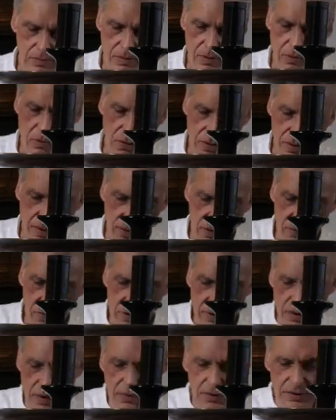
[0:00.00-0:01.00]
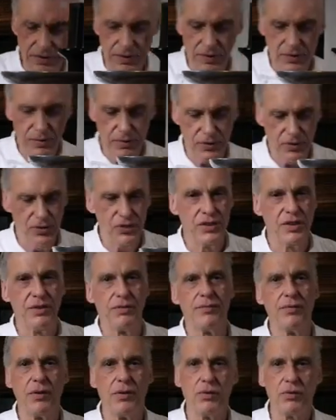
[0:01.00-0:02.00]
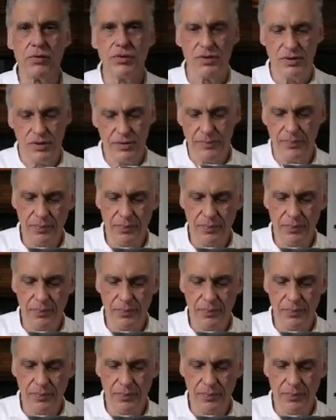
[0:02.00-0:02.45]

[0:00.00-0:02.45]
Okay, we're done with this machine, folks.